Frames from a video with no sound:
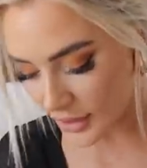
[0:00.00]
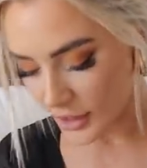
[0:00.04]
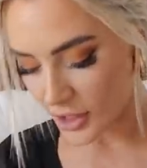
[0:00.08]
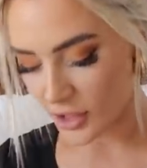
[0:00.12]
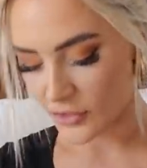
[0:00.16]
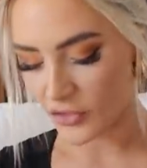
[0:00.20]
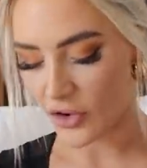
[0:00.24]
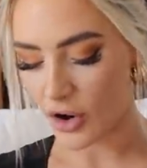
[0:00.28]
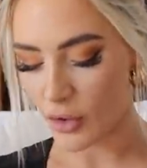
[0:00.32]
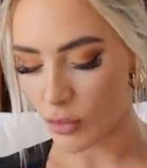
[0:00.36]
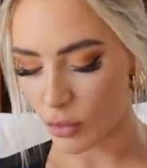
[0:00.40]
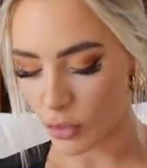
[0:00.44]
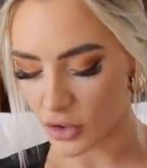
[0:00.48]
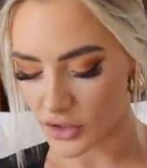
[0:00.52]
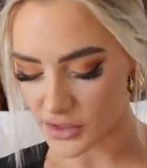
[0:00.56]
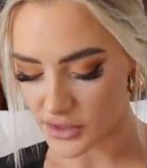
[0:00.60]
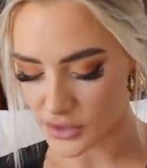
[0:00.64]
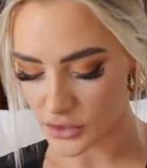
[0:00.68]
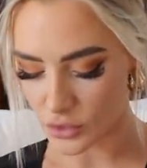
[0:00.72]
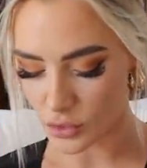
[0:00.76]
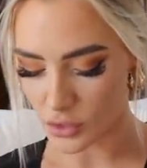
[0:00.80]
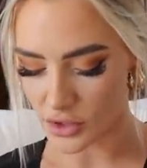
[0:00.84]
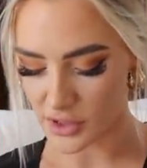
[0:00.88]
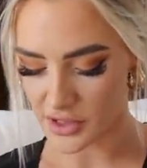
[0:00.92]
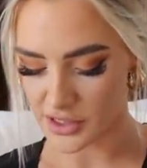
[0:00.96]
If I was
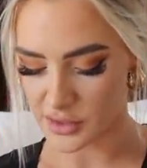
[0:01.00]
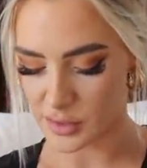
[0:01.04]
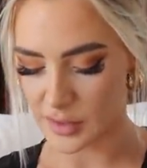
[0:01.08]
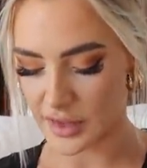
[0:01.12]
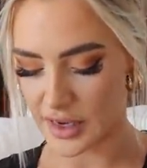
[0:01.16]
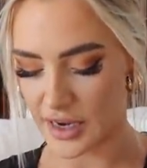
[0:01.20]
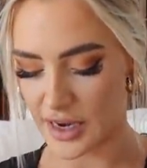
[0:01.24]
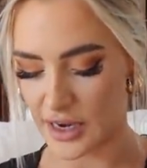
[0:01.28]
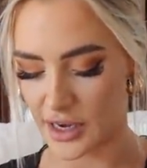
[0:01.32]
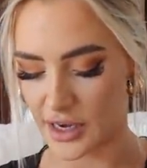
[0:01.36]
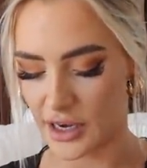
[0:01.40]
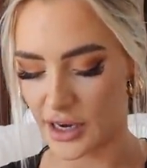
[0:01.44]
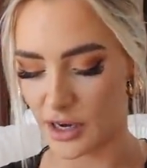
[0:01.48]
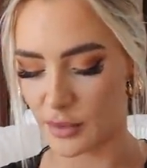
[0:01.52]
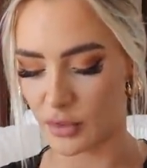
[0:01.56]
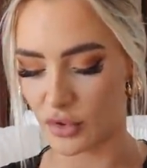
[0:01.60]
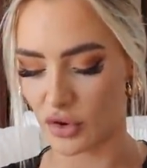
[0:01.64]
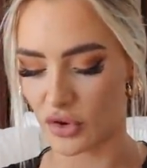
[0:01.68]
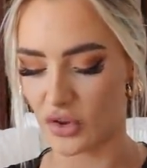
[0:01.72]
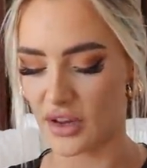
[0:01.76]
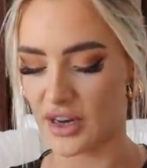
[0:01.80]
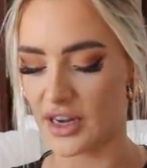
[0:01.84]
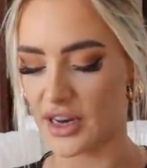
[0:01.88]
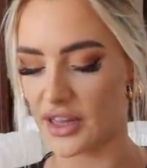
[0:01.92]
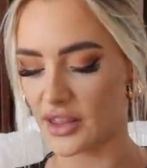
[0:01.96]
to order this bikini, I'd
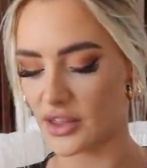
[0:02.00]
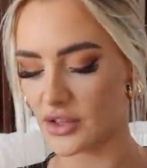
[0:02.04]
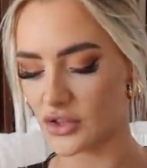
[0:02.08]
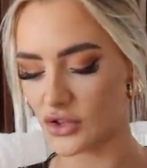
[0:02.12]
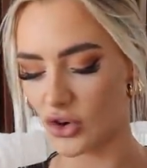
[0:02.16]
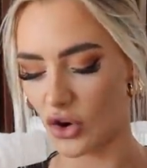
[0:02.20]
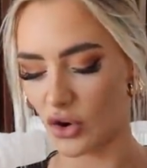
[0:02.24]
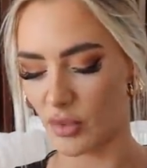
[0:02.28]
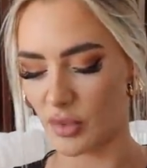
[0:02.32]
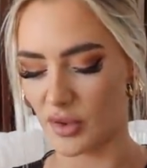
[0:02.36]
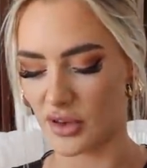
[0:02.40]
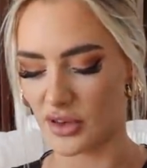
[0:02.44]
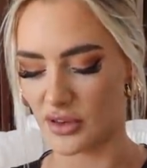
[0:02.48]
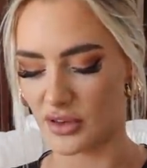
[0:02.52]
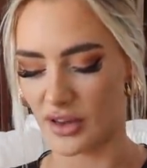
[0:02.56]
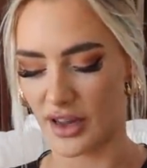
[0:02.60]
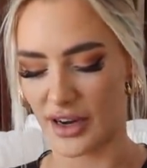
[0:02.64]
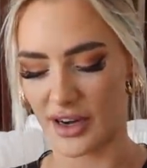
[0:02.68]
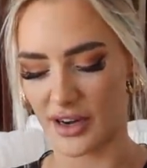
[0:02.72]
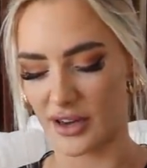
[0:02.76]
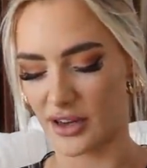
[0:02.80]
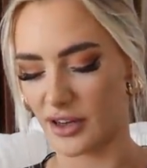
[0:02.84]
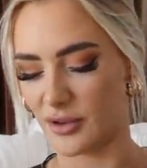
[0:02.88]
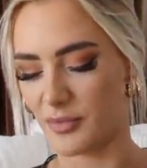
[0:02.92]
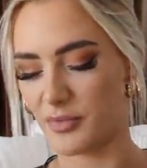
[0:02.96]
probably need the top in
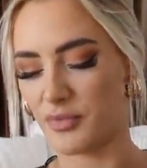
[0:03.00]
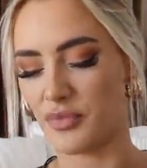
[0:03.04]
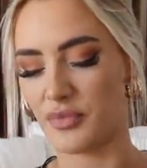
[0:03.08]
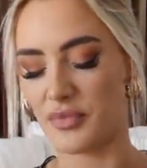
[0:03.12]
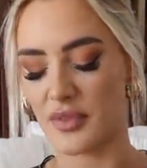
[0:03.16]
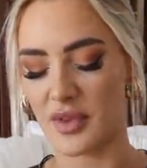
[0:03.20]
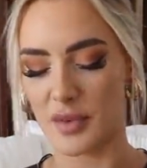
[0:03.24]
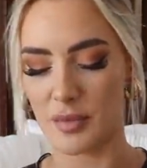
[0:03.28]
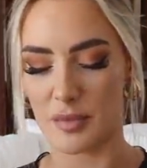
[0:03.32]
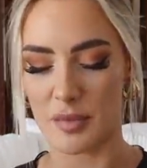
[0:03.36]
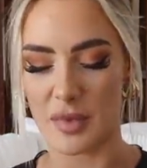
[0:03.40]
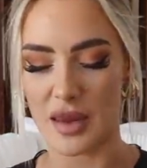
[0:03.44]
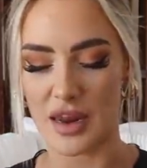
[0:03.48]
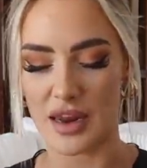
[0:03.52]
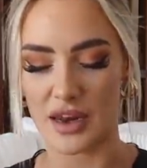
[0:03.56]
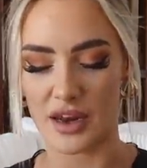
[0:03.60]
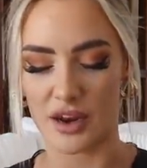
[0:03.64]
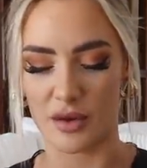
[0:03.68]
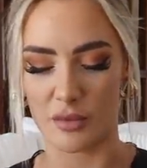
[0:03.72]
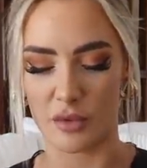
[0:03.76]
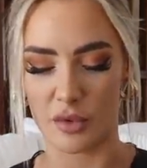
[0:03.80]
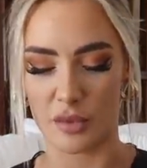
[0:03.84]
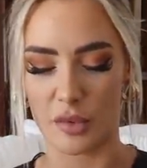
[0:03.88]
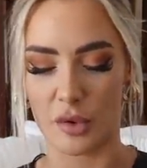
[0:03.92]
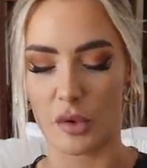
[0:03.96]
like a
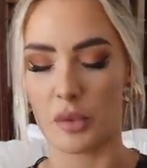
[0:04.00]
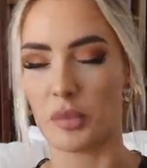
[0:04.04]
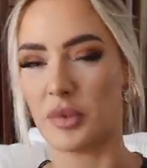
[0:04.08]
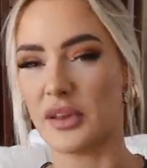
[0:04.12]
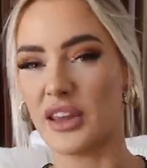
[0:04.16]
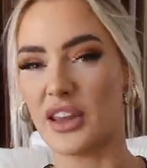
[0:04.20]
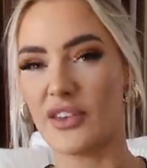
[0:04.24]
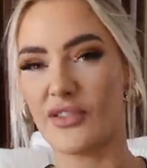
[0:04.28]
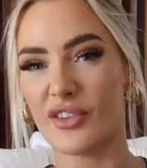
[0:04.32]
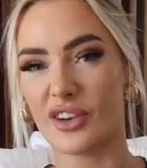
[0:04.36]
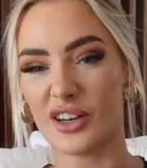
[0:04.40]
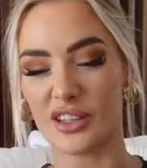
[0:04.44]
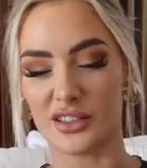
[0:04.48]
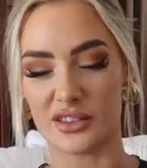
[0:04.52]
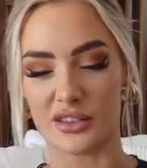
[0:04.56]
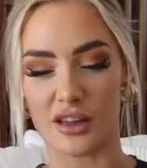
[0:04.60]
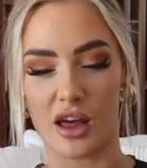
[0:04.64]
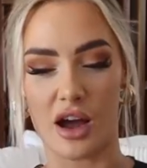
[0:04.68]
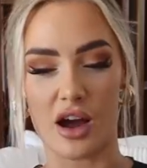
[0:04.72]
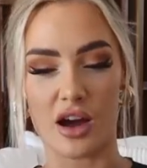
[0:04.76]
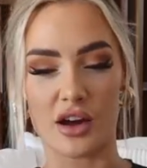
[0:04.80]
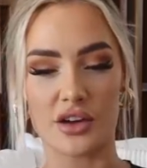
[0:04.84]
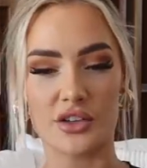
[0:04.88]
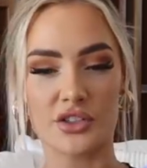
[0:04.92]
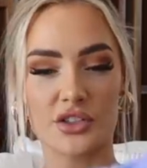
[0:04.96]
medium or probably even a
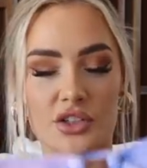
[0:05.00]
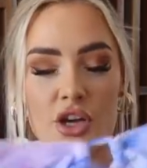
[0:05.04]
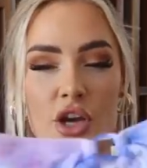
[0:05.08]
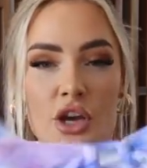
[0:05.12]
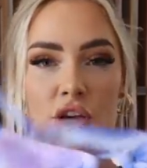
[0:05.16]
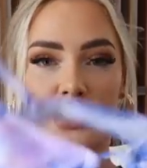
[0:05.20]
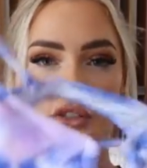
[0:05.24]
large.